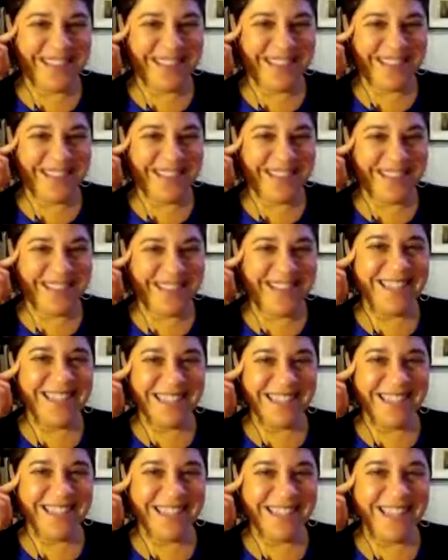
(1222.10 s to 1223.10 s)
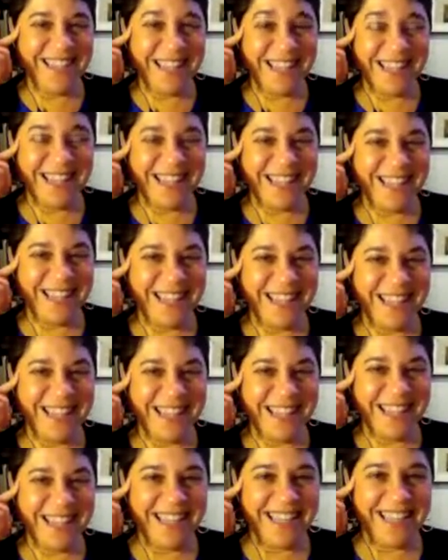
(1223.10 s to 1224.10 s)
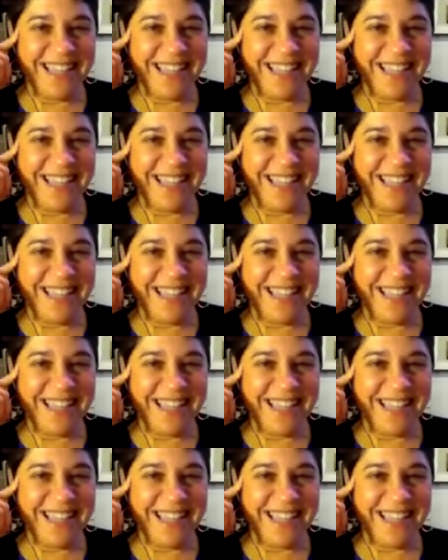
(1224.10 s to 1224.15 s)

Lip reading: [no speech]